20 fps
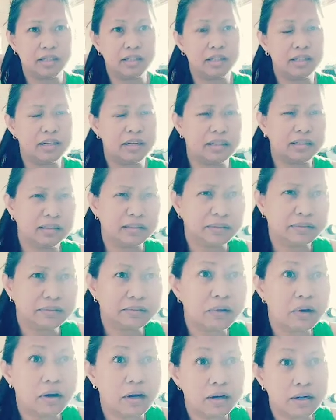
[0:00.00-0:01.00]
It's not
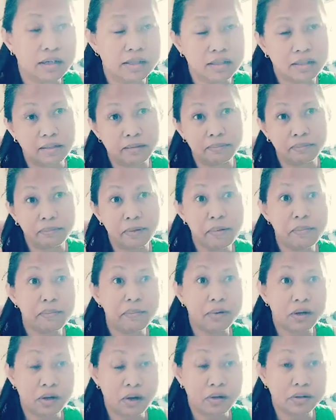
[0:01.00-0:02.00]
far, it's a
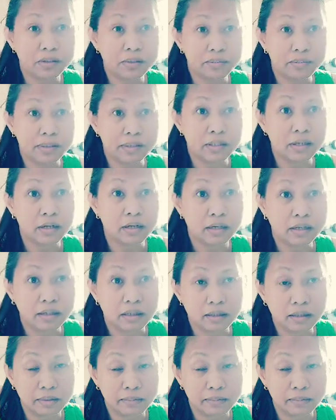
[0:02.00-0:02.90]
Pembrey hospital.